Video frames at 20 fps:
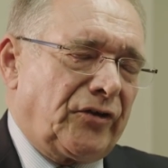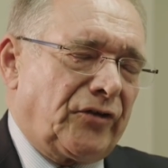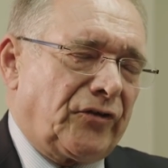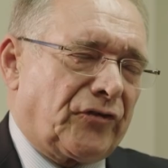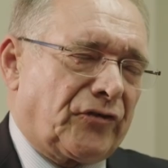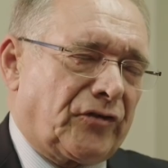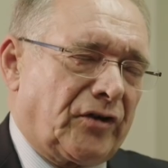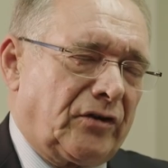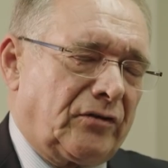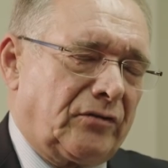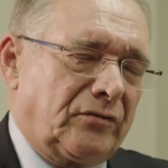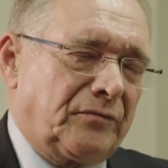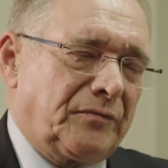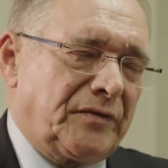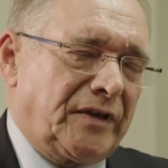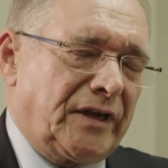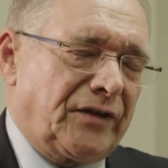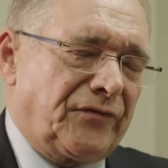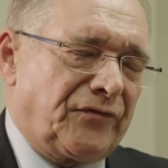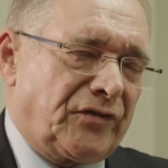So
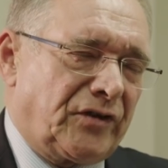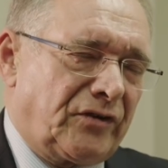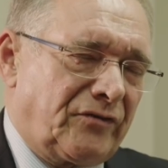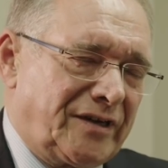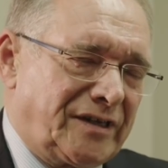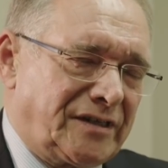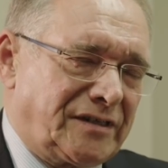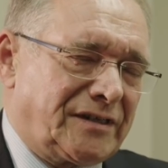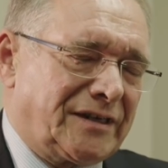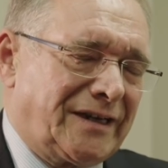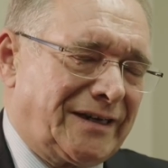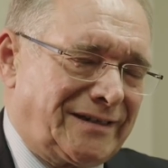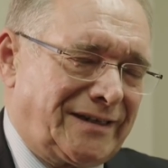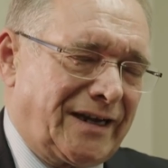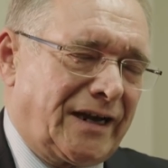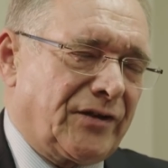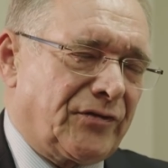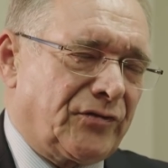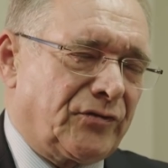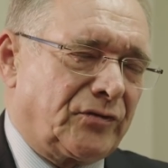if there is a
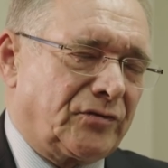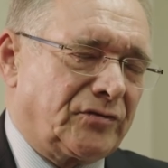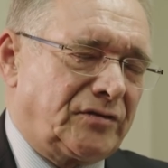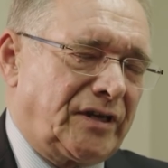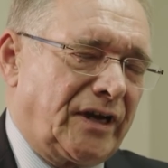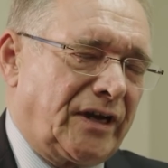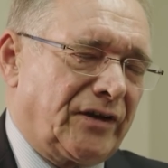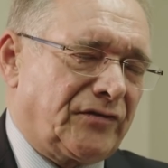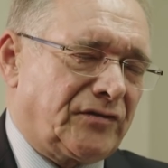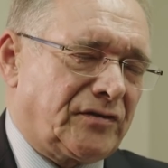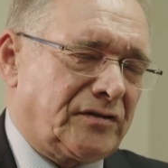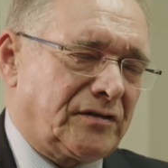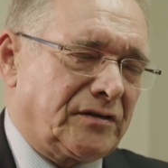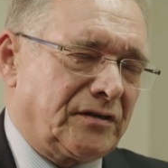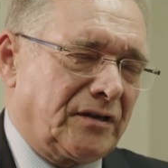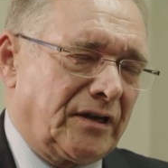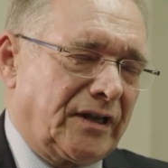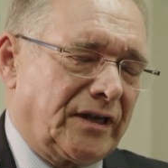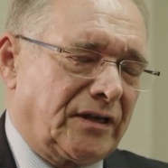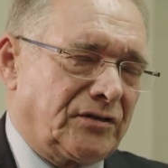death or deaths
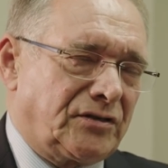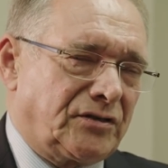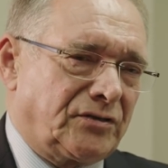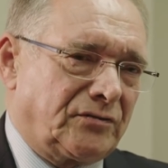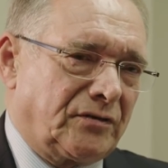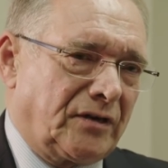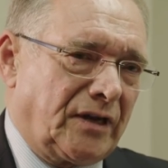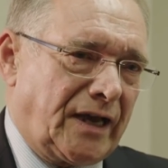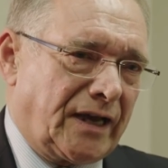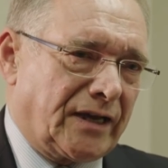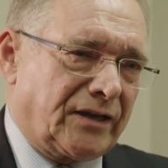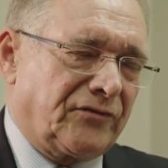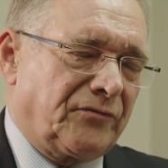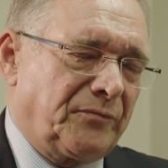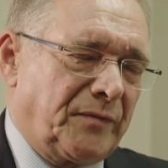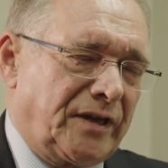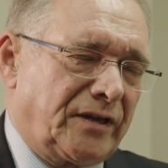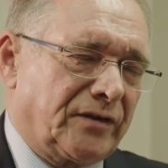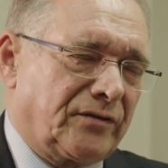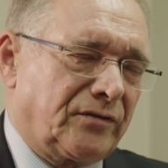linked to a lack of
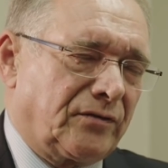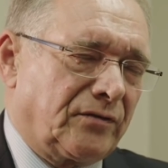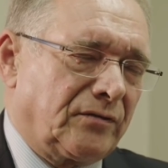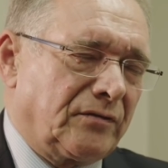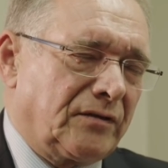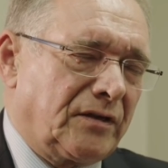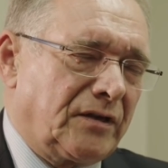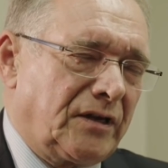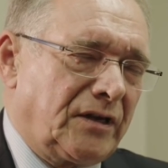medical